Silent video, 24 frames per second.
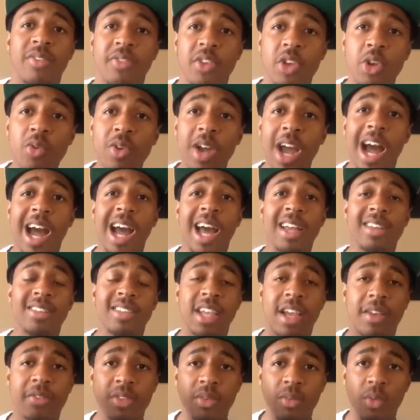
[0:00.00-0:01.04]
If you guys
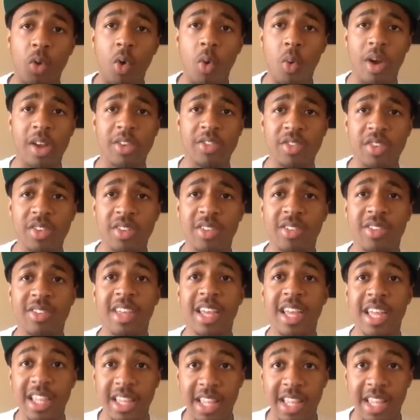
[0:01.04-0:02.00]
have some questions